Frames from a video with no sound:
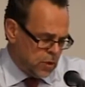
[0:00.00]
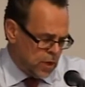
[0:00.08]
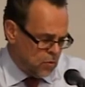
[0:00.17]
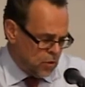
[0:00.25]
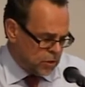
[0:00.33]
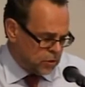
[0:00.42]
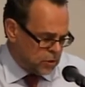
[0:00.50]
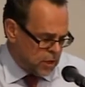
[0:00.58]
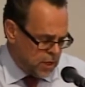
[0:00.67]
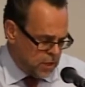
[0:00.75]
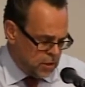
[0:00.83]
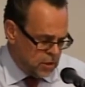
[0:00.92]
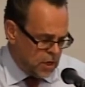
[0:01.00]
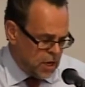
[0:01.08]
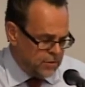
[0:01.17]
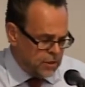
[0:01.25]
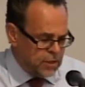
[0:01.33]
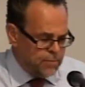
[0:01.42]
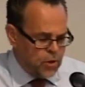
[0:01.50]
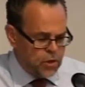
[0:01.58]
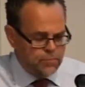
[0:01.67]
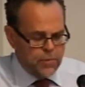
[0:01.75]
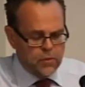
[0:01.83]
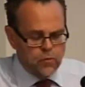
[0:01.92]
when I worked in another
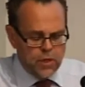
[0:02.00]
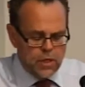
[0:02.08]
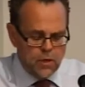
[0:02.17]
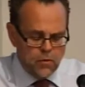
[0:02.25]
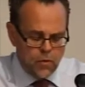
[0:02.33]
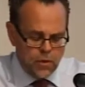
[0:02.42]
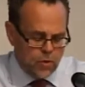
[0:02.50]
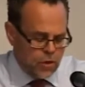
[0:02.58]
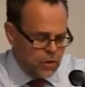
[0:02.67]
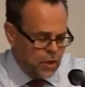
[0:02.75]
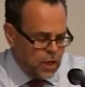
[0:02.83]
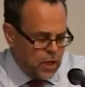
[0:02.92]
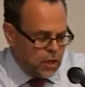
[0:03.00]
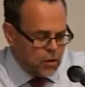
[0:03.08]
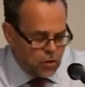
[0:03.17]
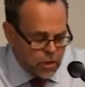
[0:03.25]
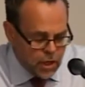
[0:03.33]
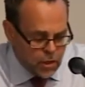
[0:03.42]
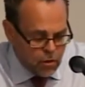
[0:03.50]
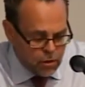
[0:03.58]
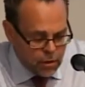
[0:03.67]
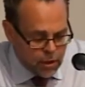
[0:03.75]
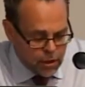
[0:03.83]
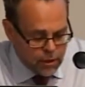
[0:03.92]
department, we were looking
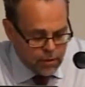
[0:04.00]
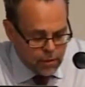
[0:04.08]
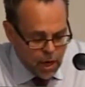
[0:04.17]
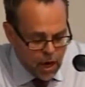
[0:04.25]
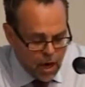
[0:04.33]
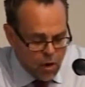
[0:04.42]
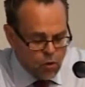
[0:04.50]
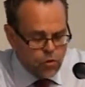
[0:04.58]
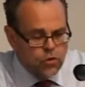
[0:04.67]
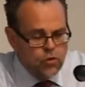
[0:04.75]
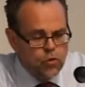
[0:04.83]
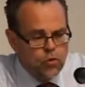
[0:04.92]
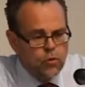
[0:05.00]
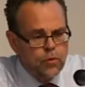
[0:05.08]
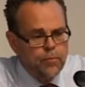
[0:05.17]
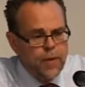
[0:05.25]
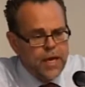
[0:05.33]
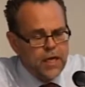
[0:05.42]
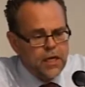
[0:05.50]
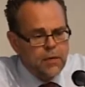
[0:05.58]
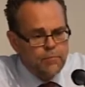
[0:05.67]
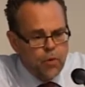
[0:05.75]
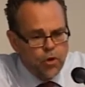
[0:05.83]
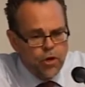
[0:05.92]
on how to
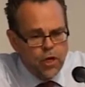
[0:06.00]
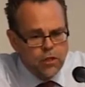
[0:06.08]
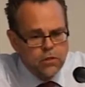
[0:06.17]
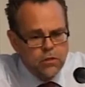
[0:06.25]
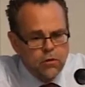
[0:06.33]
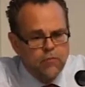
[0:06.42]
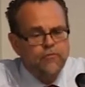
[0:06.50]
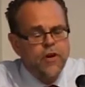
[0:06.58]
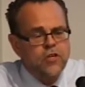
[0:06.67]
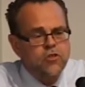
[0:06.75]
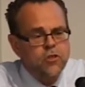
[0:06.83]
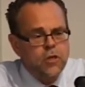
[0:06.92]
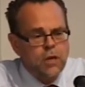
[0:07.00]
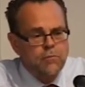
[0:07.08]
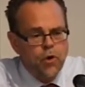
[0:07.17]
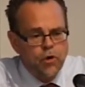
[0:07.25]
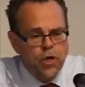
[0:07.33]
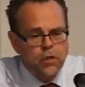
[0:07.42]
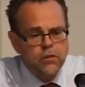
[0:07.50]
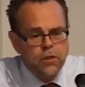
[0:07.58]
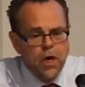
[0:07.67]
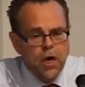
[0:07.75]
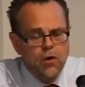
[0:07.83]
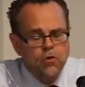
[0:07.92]
make models, or functional
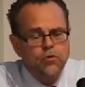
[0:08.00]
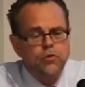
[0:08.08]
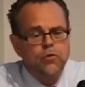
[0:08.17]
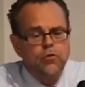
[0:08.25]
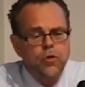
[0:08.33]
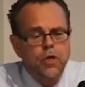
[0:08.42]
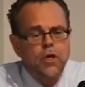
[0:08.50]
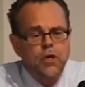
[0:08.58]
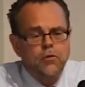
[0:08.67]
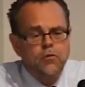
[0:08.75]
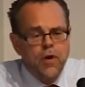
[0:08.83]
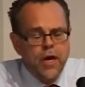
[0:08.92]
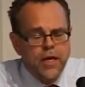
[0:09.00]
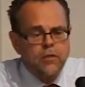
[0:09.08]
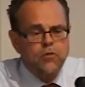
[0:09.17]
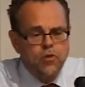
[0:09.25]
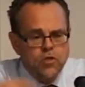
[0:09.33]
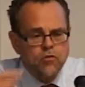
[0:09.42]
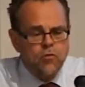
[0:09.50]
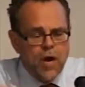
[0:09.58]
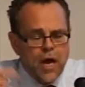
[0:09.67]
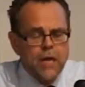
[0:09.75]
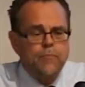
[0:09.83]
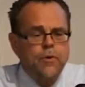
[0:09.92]
models, how to try to
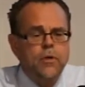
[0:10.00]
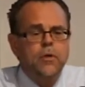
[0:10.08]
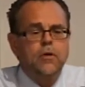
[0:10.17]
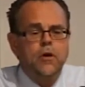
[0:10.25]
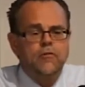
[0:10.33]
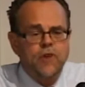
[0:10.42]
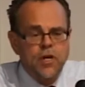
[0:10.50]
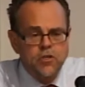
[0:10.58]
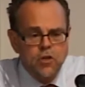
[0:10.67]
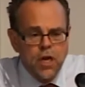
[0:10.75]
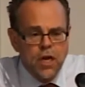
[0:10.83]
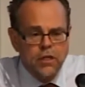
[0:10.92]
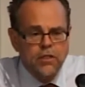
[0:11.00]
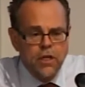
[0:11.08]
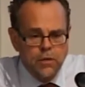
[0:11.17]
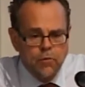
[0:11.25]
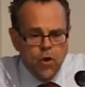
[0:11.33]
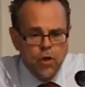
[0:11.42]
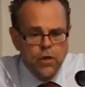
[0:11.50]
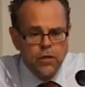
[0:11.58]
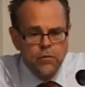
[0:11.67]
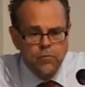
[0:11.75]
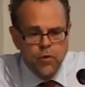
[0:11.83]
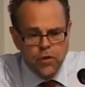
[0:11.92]
describe the functionality in
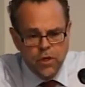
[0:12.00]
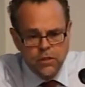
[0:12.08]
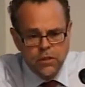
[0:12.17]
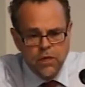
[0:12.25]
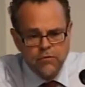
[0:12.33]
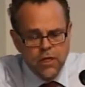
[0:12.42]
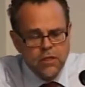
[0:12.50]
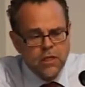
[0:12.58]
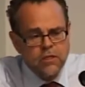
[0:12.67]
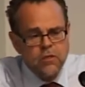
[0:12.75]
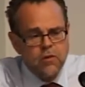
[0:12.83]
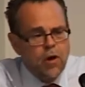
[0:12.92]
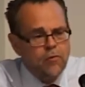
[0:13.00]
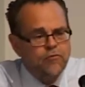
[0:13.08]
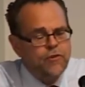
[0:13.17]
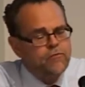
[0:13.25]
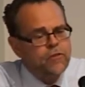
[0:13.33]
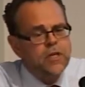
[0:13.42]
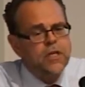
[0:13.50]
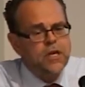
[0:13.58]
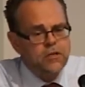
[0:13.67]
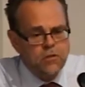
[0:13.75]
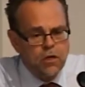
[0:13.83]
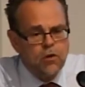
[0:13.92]
models. I think that's around 15
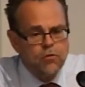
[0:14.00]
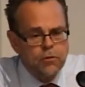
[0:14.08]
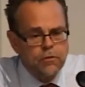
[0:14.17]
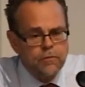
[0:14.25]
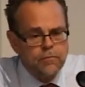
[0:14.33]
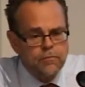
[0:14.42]
years ago.